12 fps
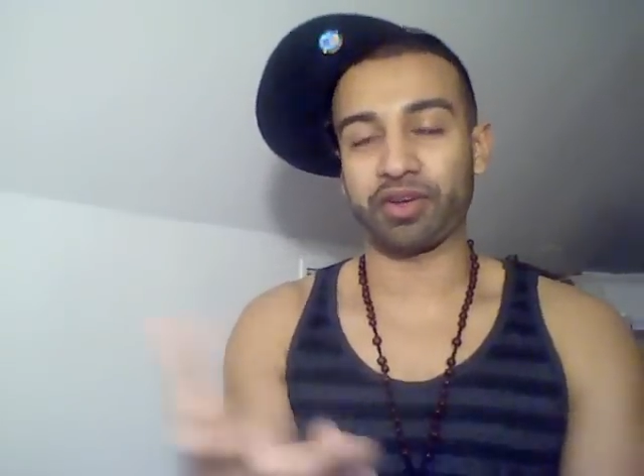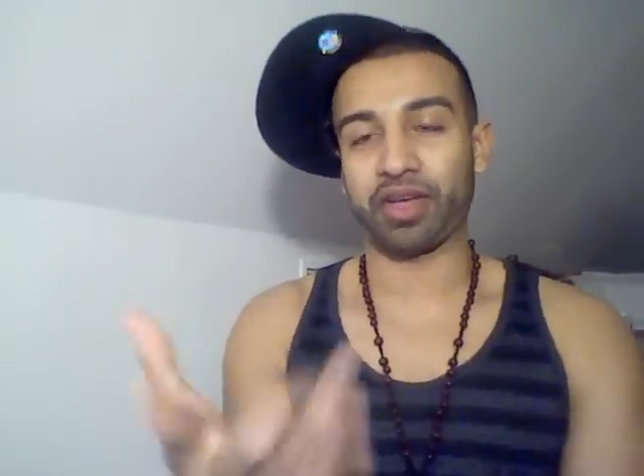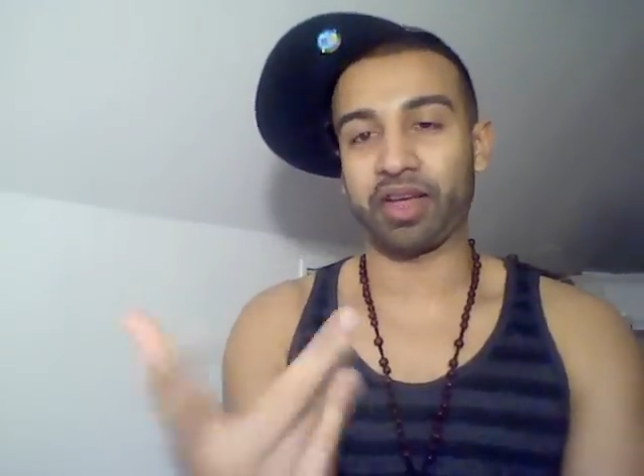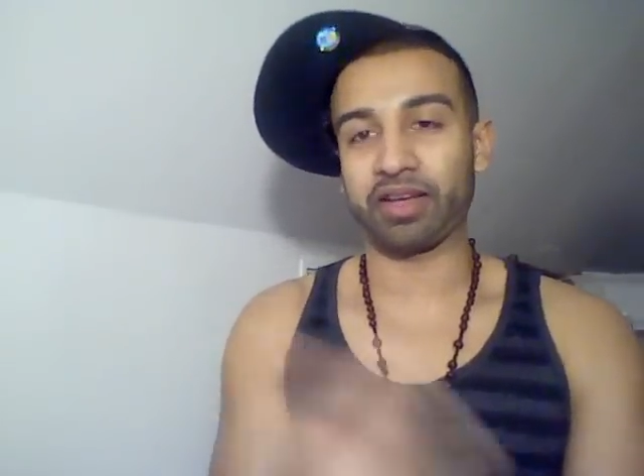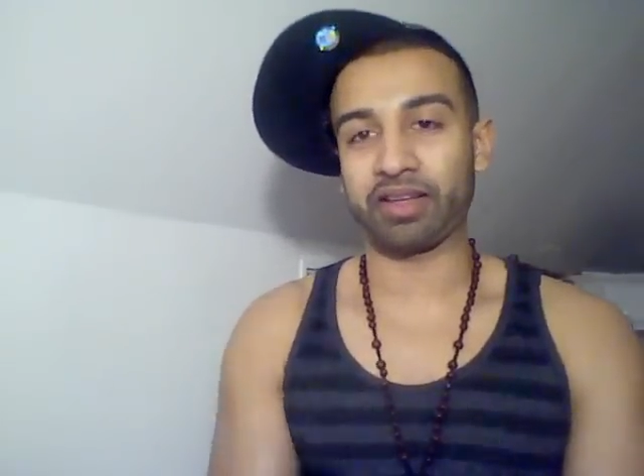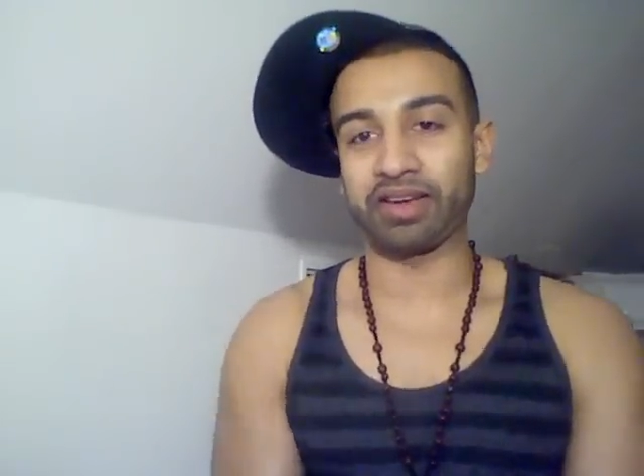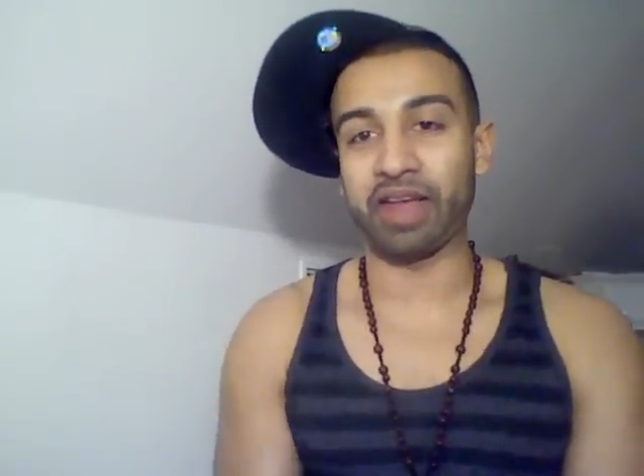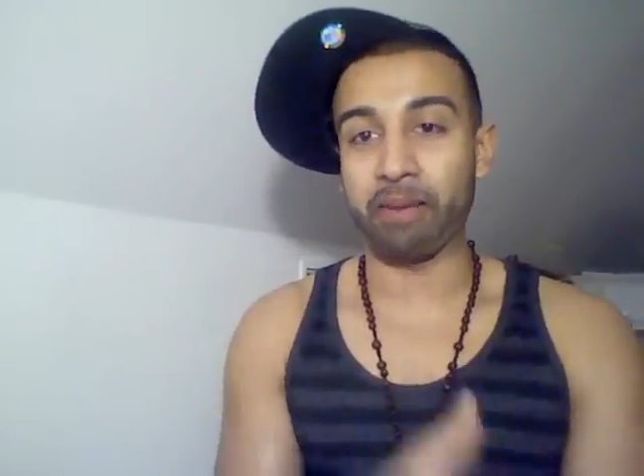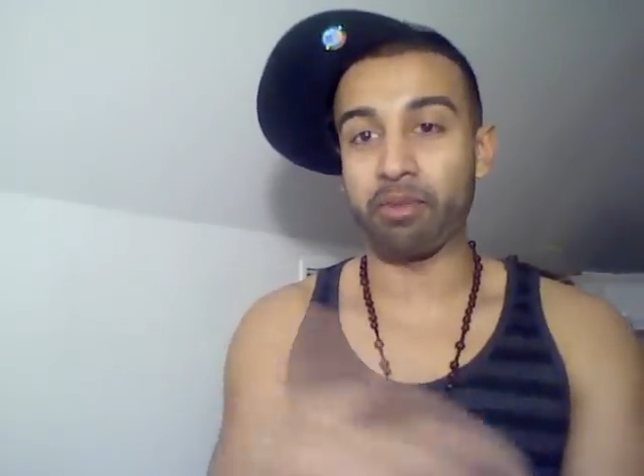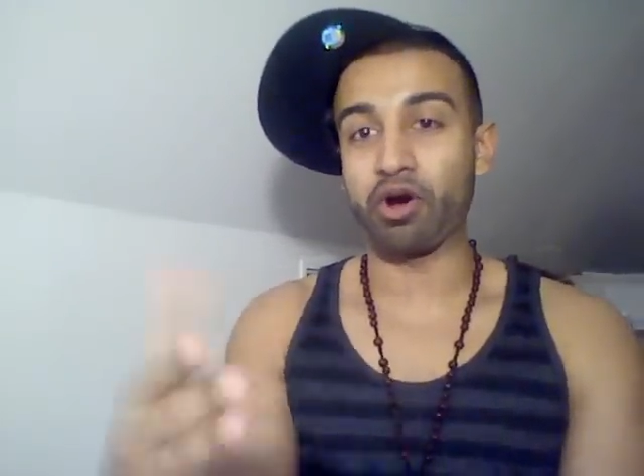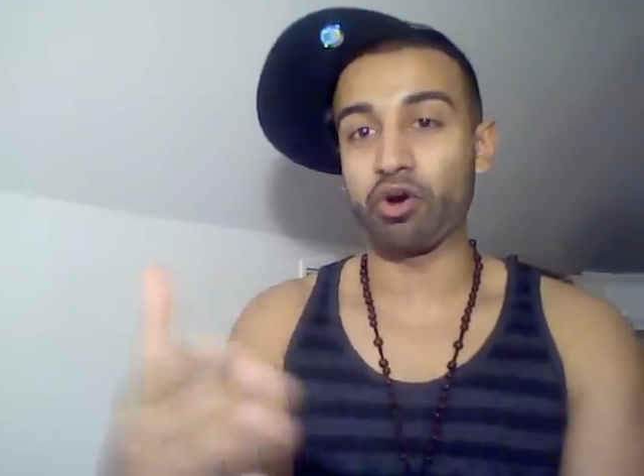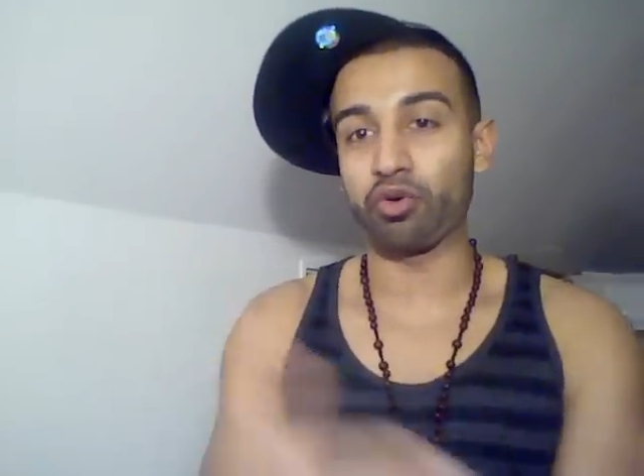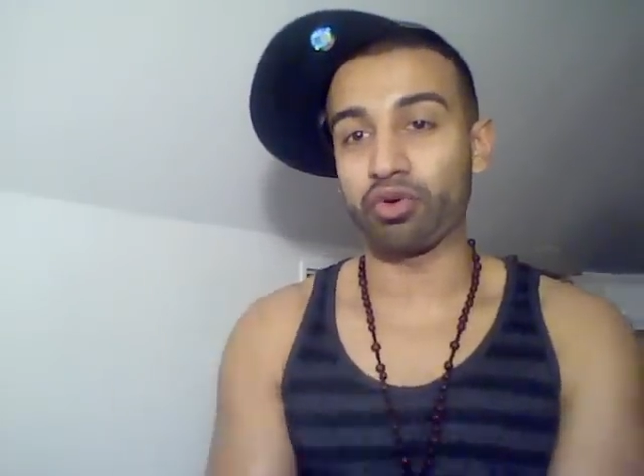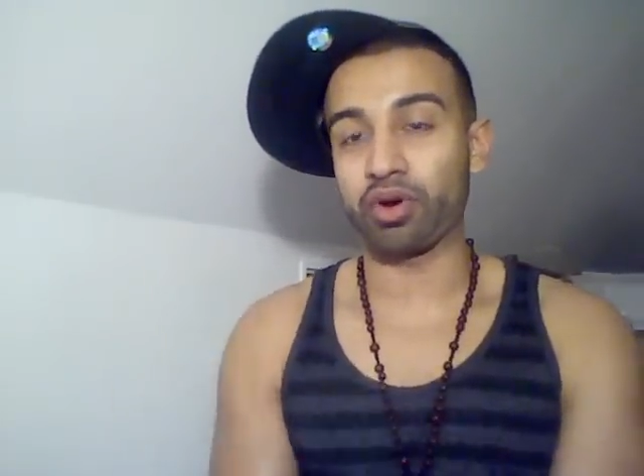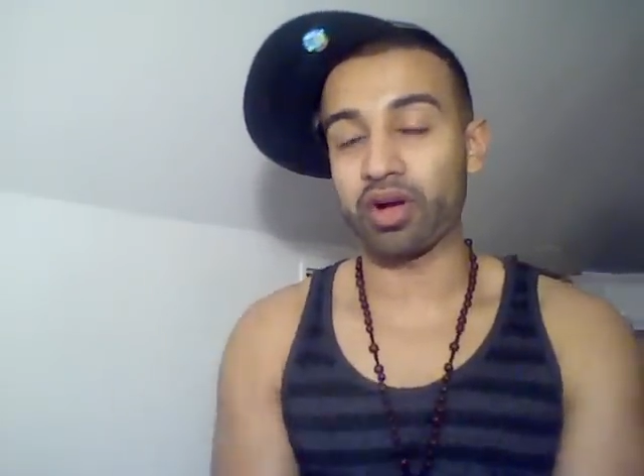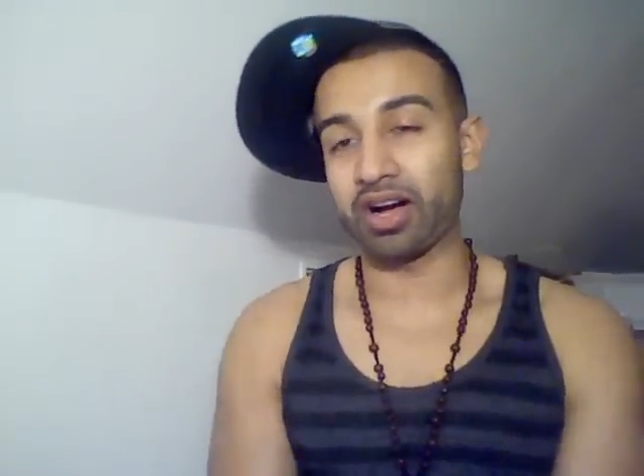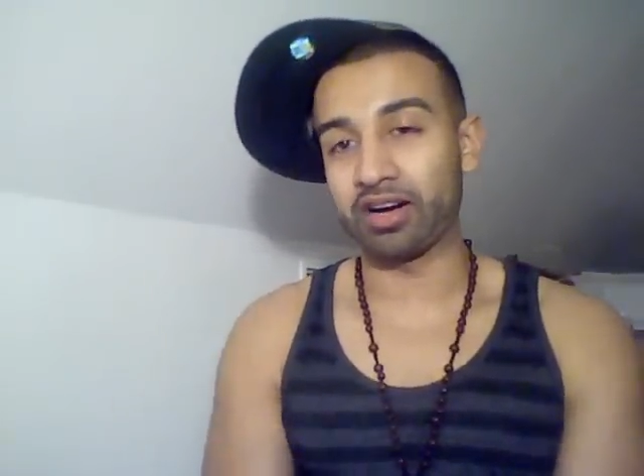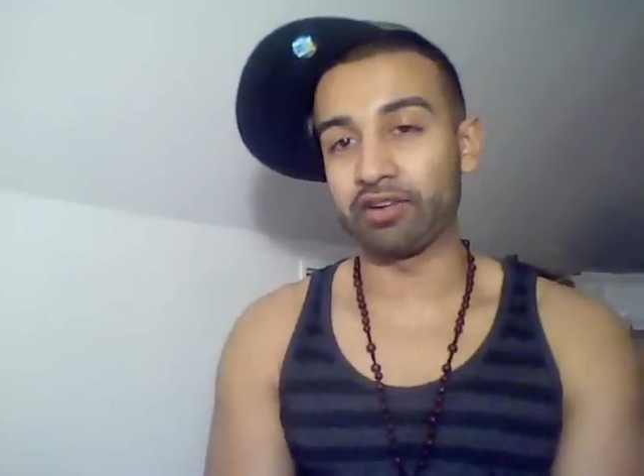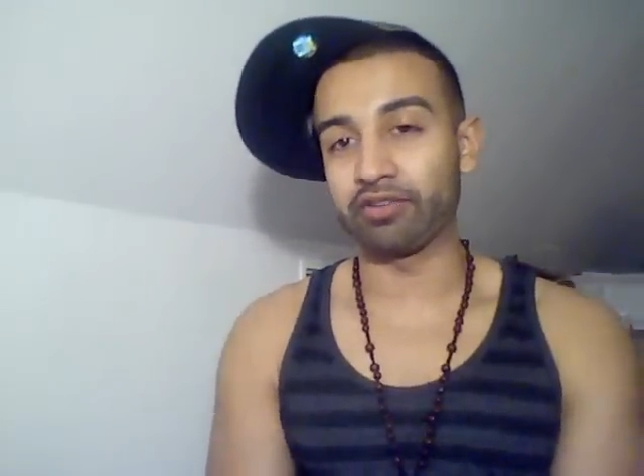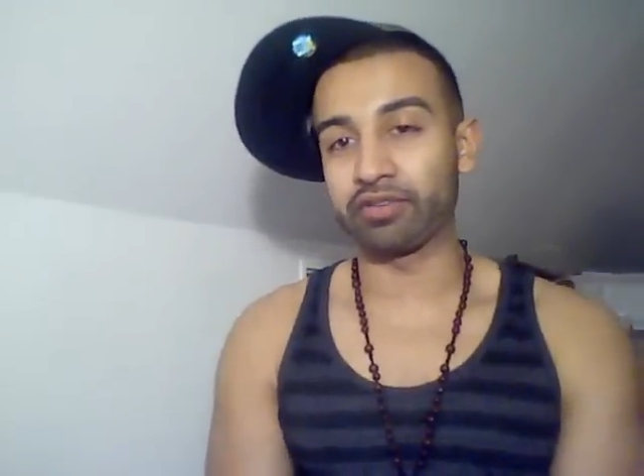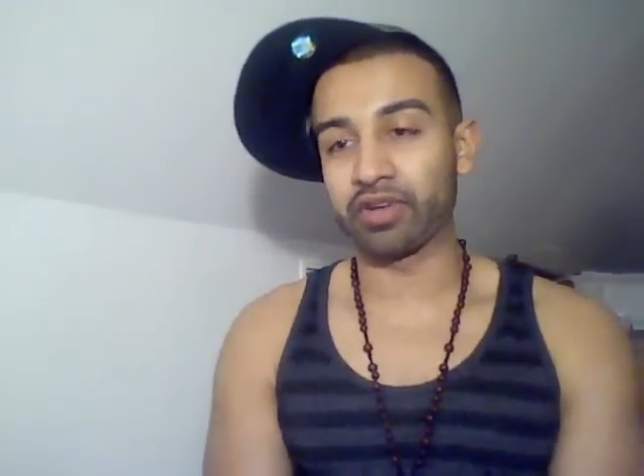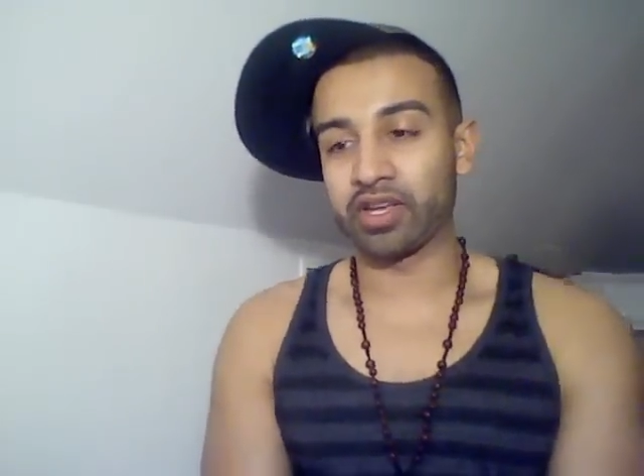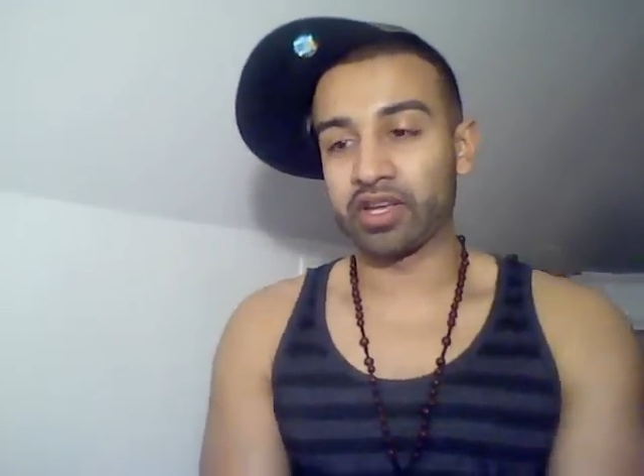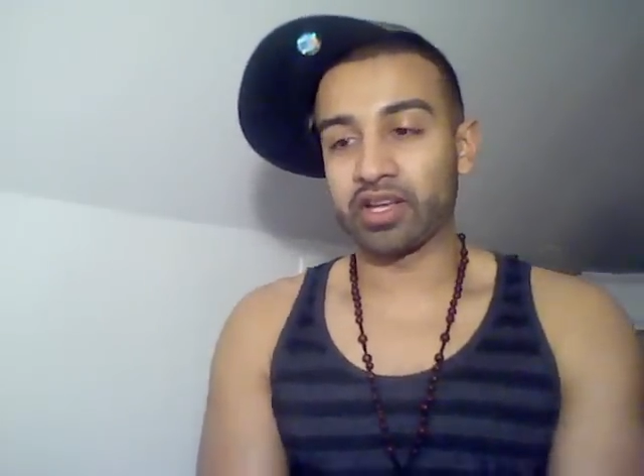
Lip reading: okay, an MO of